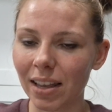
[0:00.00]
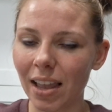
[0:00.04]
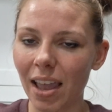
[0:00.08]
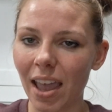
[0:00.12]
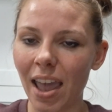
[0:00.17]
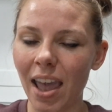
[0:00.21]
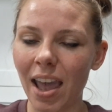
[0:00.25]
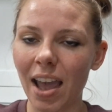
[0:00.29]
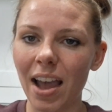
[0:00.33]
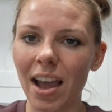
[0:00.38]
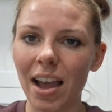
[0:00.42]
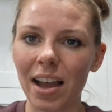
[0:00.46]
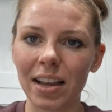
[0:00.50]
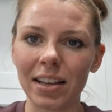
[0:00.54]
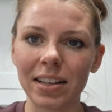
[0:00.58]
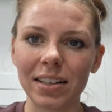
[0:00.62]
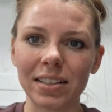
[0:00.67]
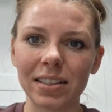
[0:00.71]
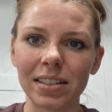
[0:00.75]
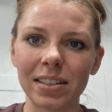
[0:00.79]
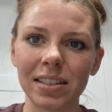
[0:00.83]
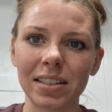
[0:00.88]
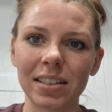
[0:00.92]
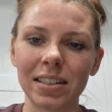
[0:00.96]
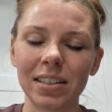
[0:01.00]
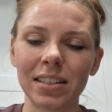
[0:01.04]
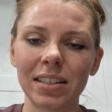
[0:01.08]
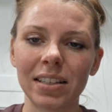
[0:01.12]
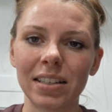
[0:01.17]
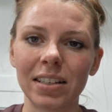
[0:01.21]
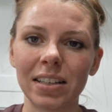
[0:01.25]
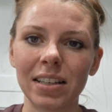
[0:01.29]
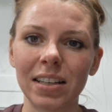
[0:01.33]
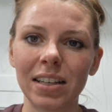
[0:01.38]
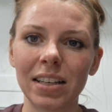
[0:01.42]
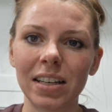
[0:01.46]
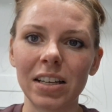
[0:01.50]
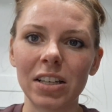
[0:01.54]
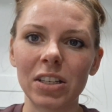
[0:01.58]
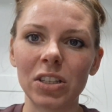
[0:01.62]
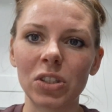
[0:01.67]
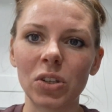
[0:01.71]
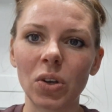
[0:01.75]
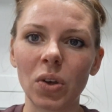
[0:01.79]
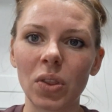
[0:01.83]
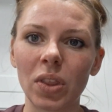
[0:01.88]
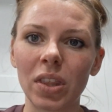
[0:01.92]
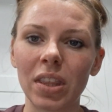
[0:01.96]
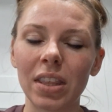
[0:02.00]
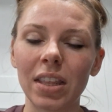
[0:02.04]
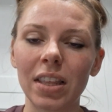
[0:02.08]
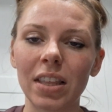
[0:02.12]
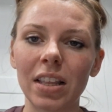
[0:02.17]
And so